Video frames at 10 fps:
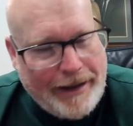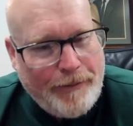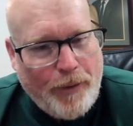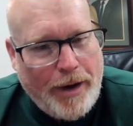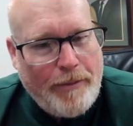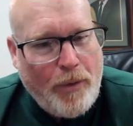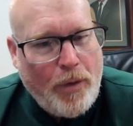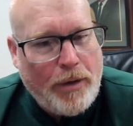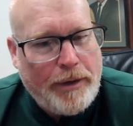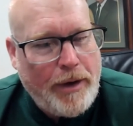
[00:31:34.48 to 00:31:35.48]
him wearing
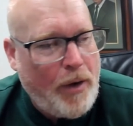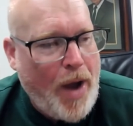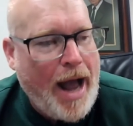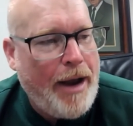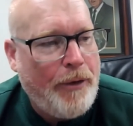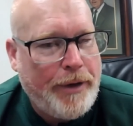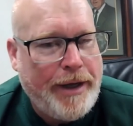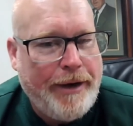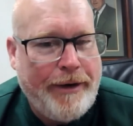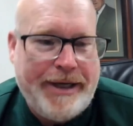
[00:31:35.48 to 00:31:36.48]
more Ohio
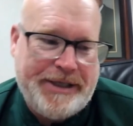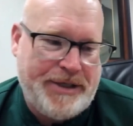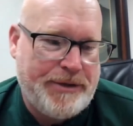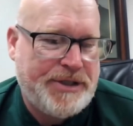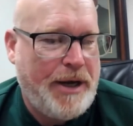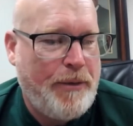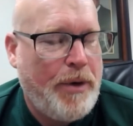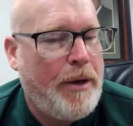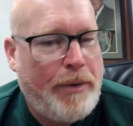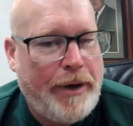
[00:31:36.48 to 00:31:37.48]
gear, and he's going to say,
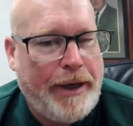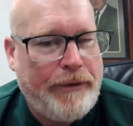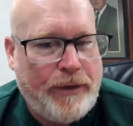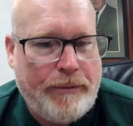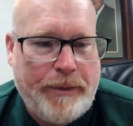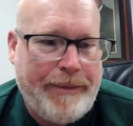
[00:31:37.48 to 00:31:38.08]
well, bring it to me.